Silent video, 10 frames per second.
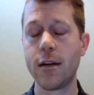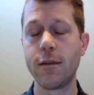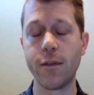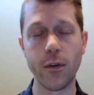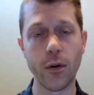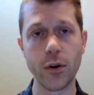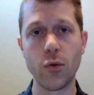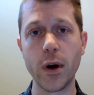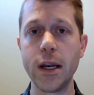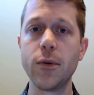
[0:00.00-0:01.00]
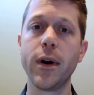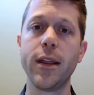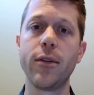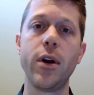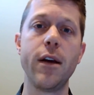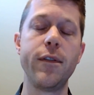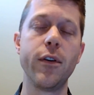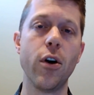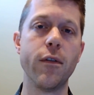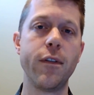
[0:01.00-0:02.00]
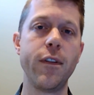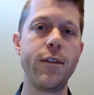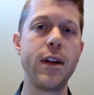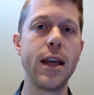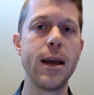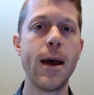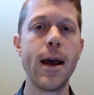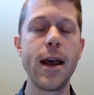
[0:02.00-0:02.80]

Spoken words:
for 2023, if you're over 50,